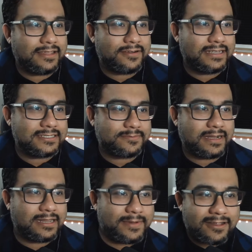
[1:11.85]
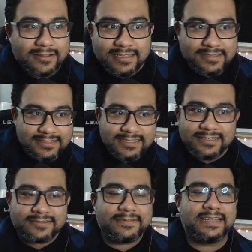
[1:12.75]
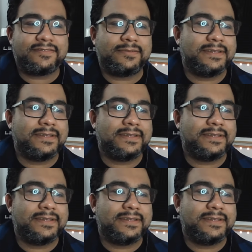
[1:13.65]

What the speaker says: And then Ross is probably going to be all guilty or whatever.